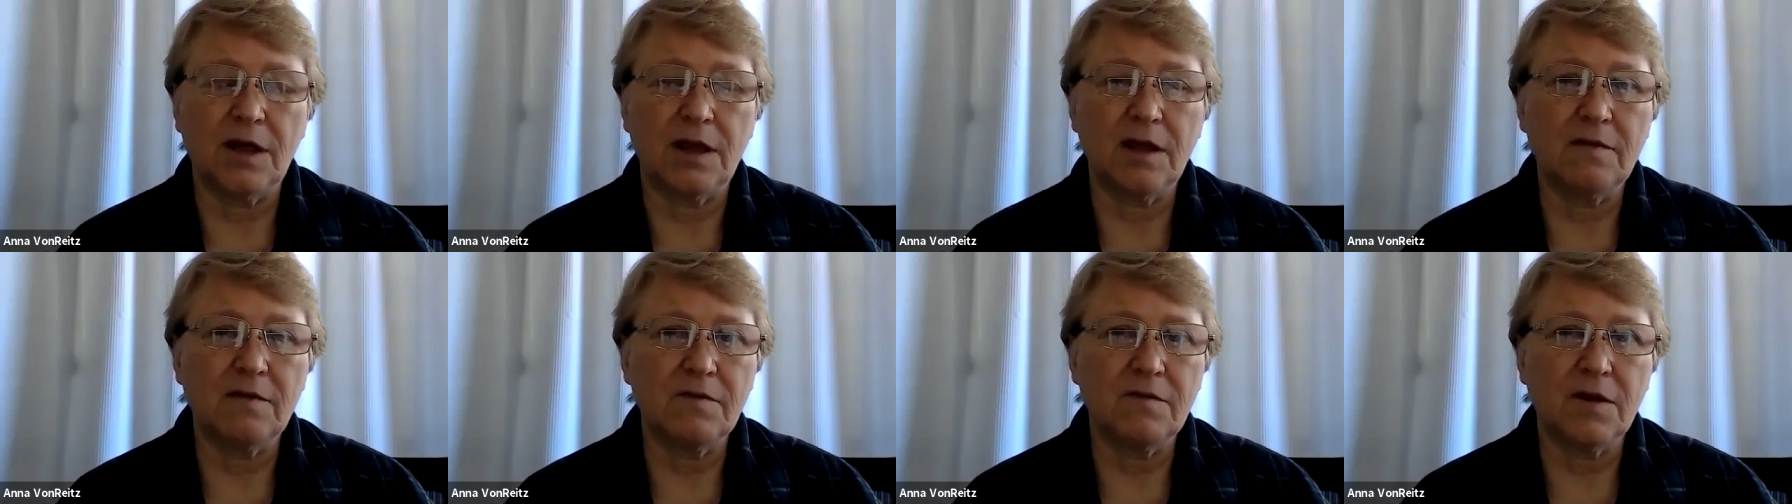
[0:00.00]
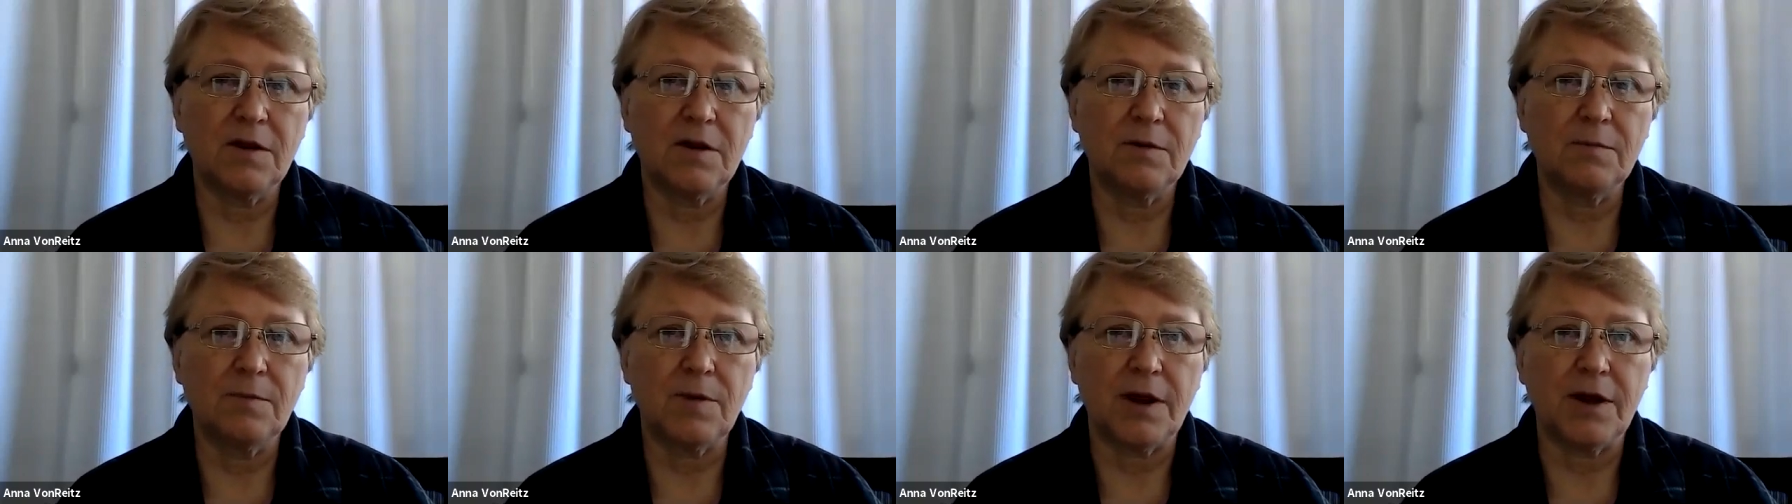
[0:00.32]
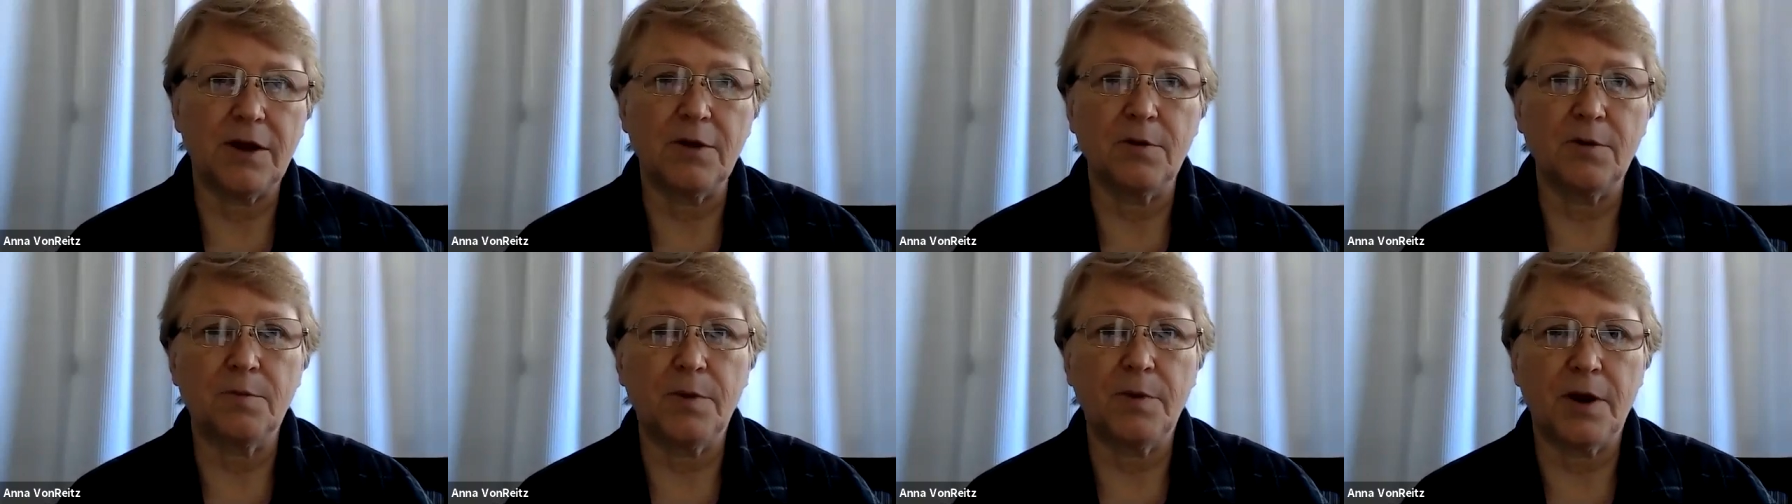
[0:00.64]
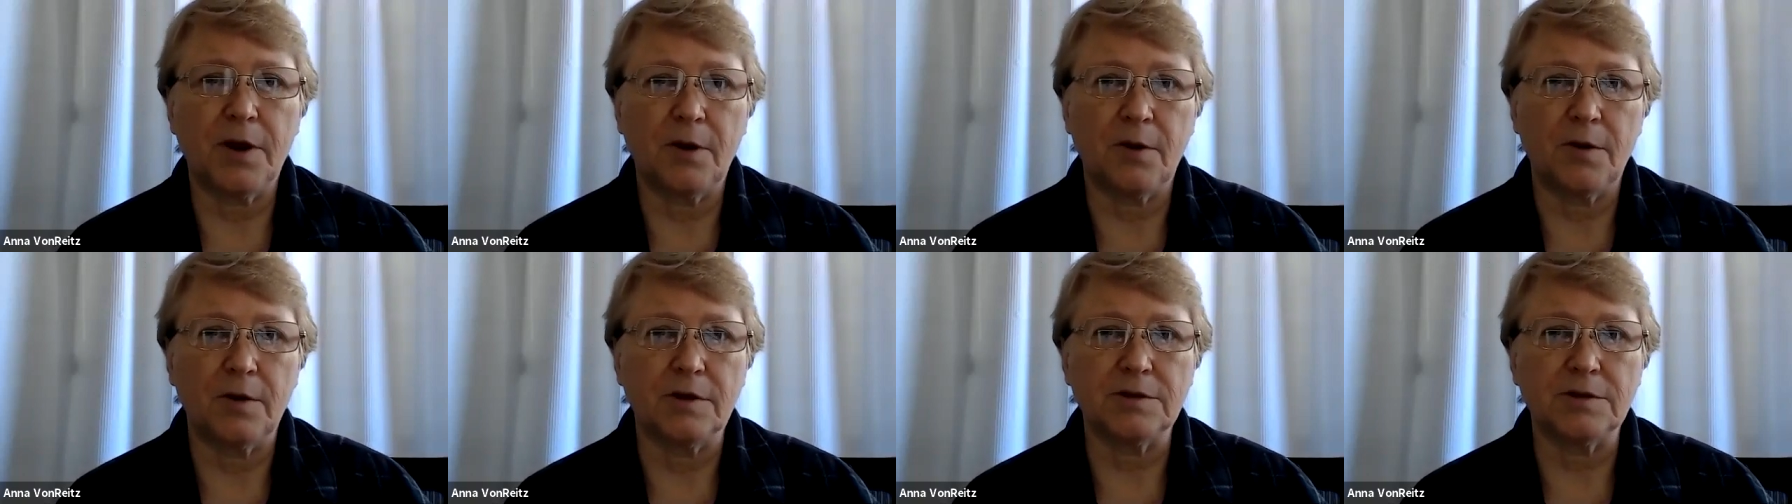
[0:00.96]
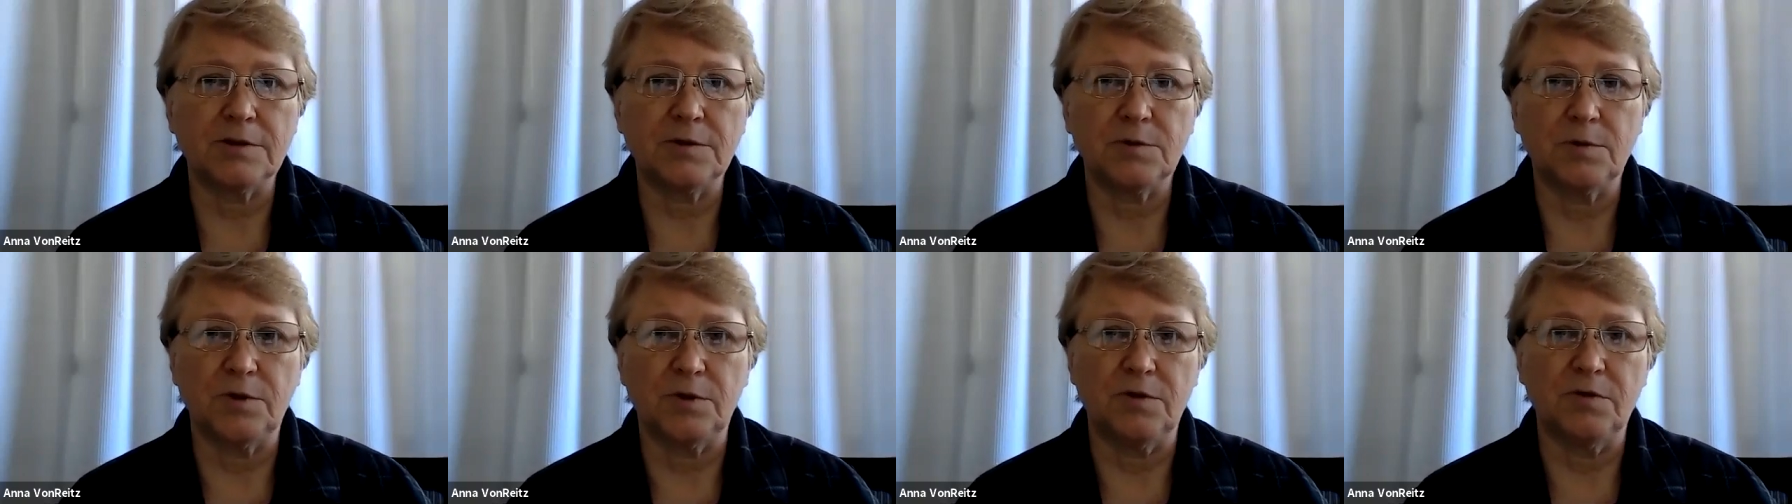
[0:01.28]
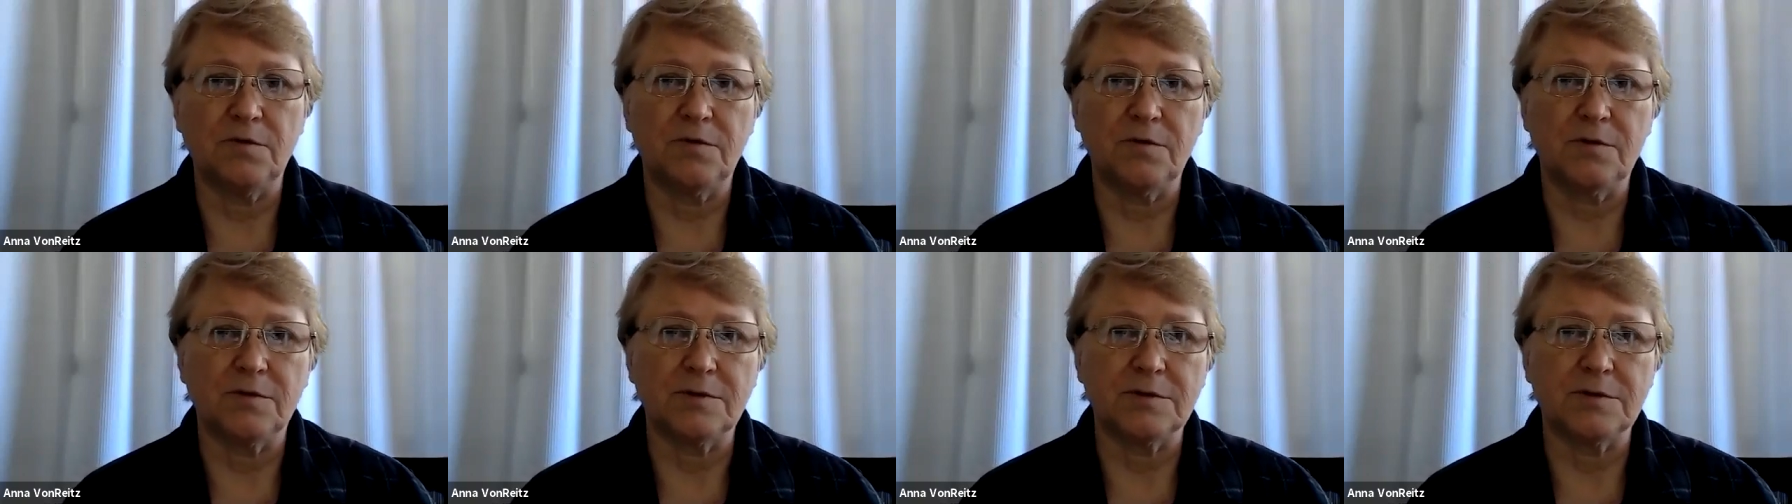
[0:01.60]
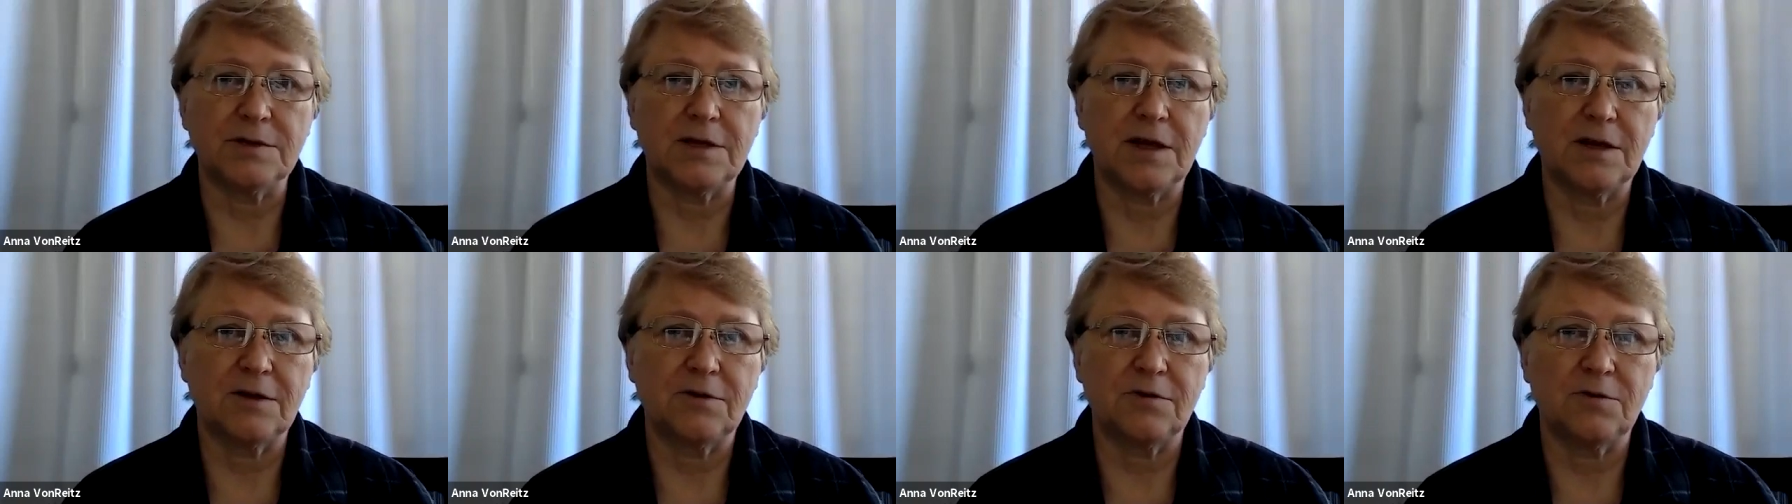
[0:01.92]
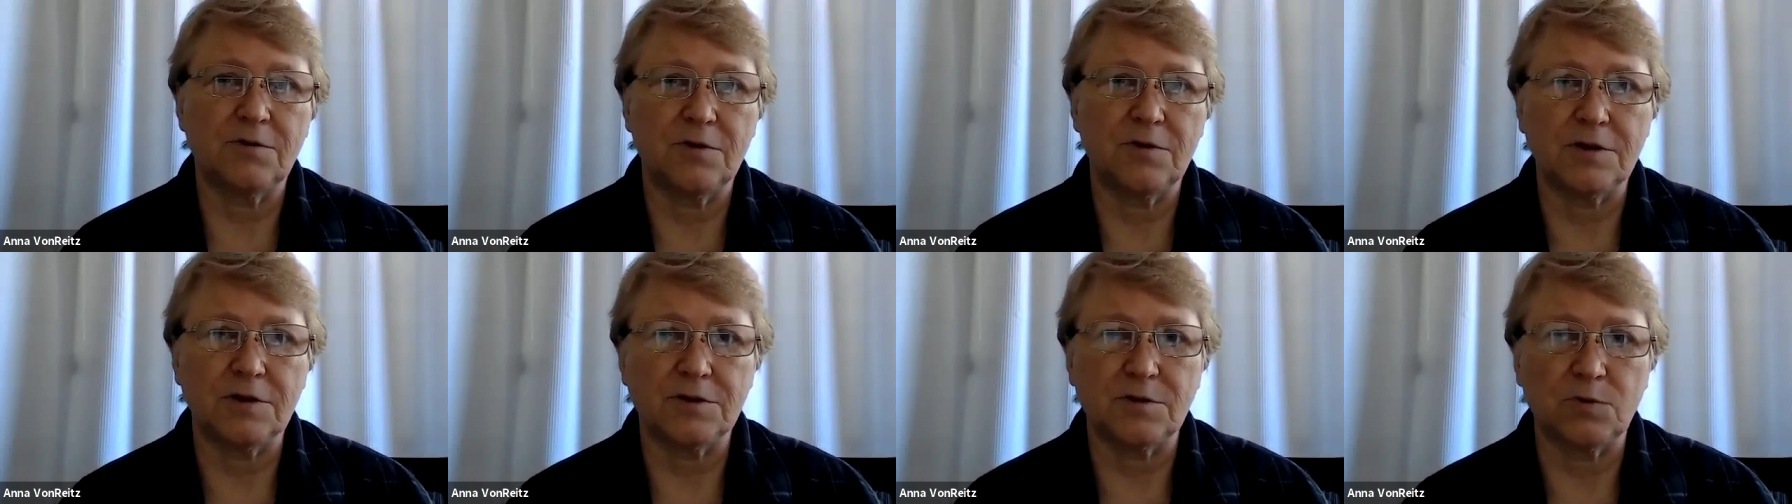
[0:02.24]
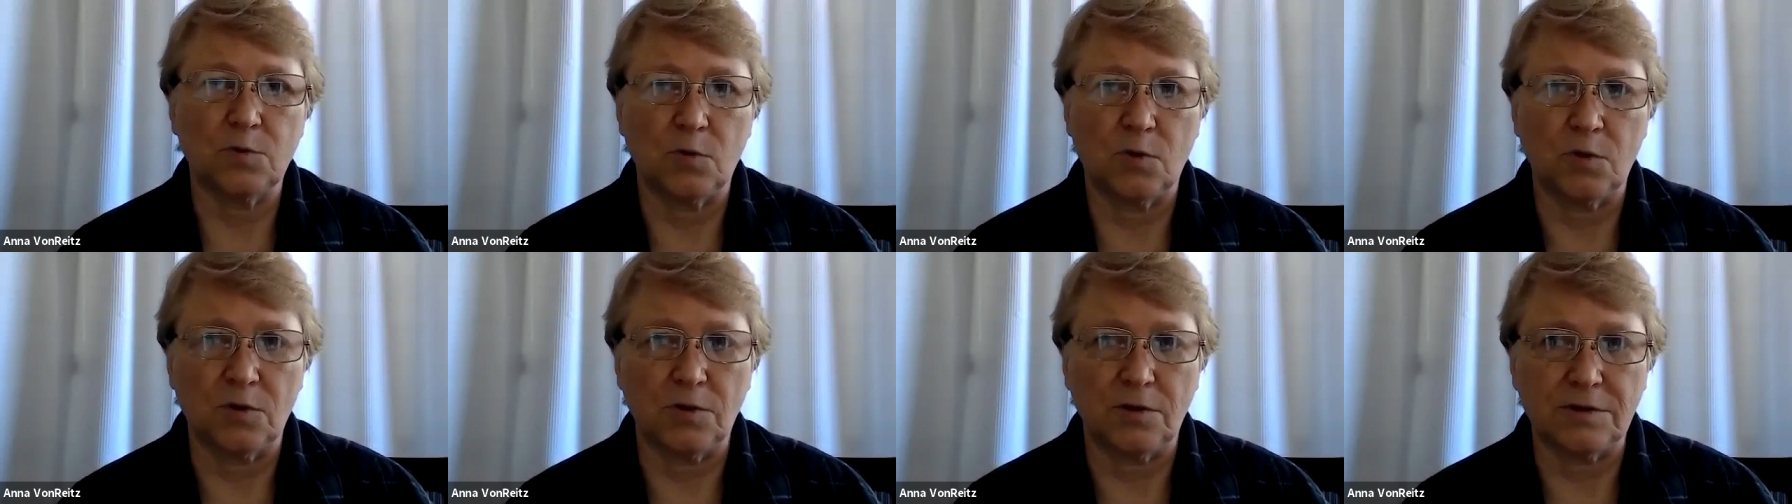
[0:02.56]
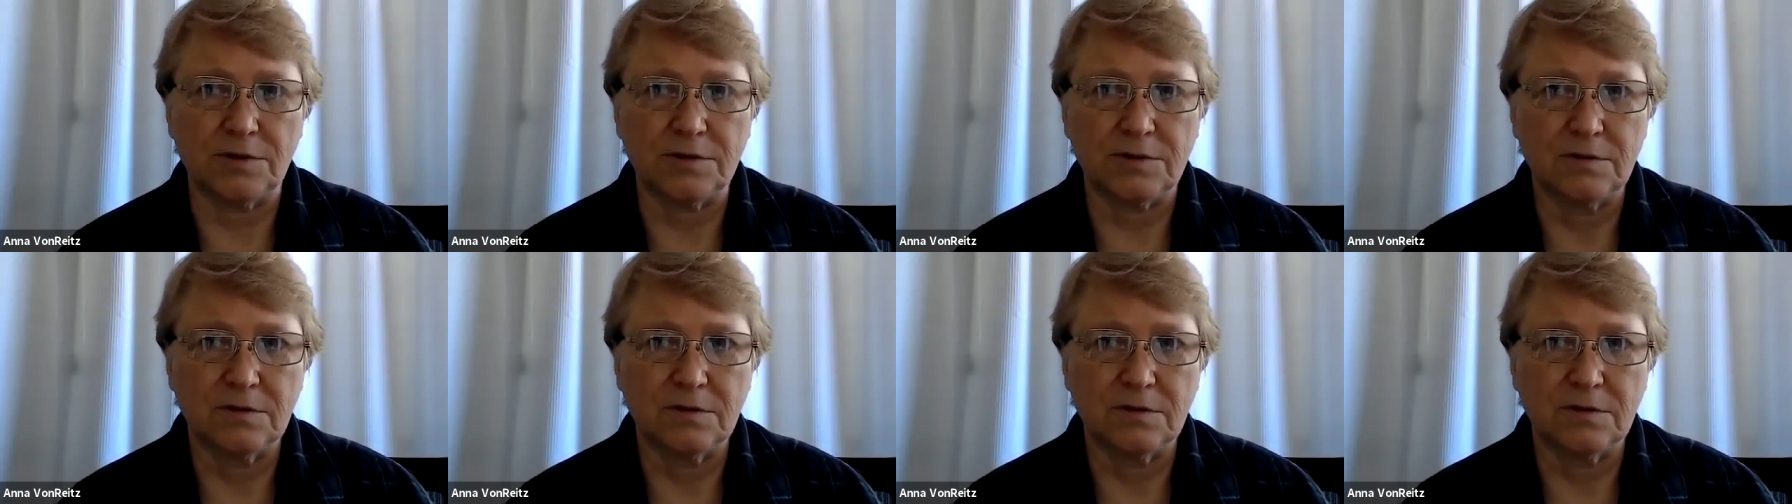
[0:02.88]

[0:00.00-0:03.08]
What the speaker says: given by your parents when you first entered this world.